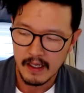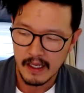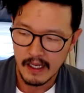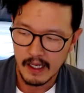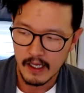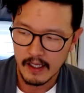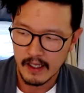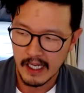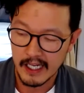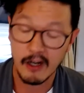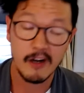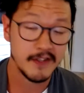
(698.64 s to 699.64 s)
uh,
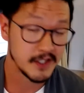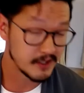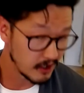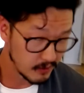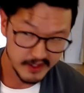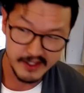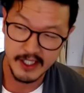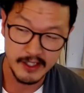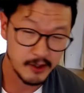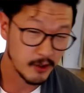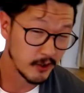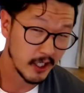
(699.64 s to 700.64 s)
and all of it started with the stunt
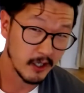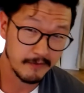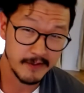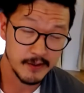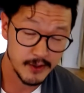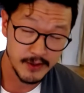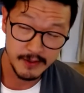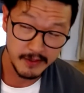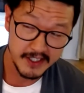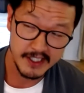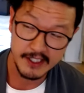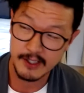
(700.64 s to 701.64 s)
choreography, which was
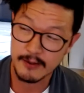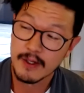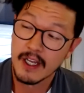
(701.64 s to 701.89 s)
amazing too.